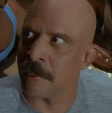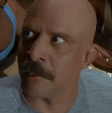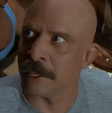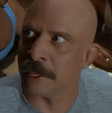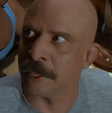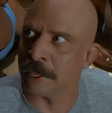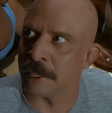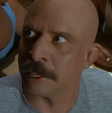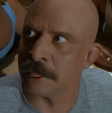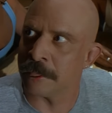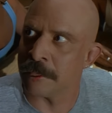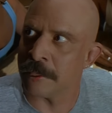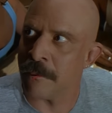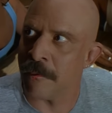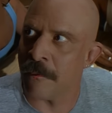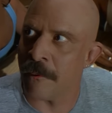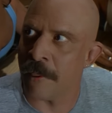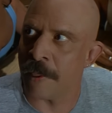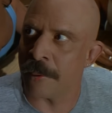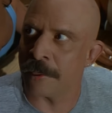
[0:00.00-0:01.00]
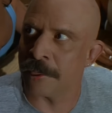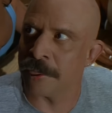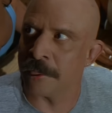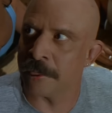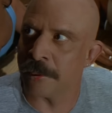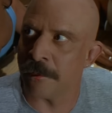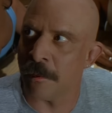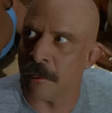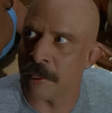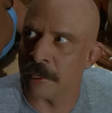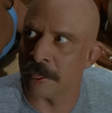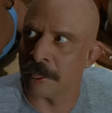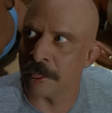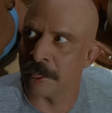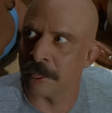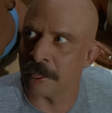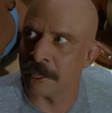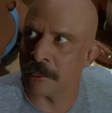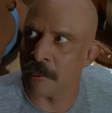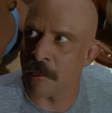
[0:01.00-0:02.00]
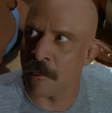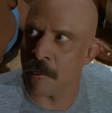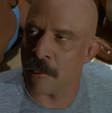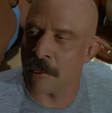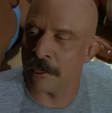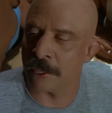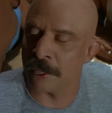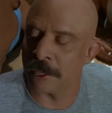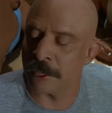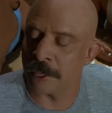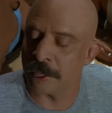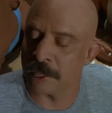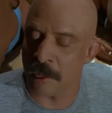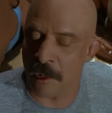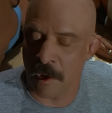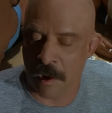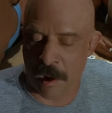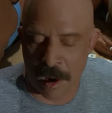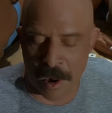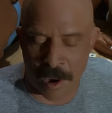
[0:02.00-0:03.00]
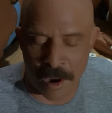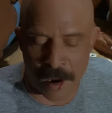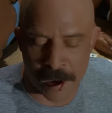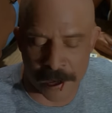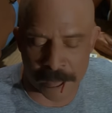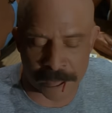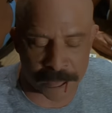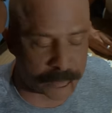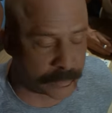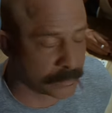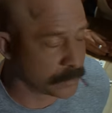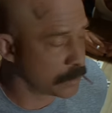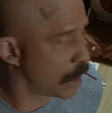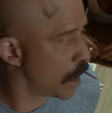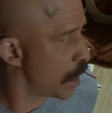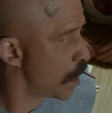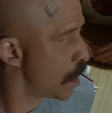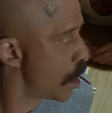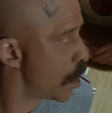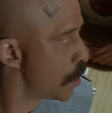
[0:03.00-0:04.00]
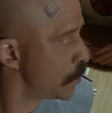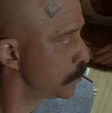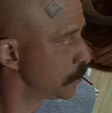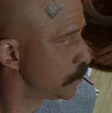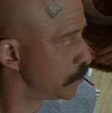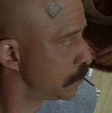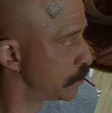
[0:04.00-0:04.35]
And you know, if it comes to something, well, then we kill each other.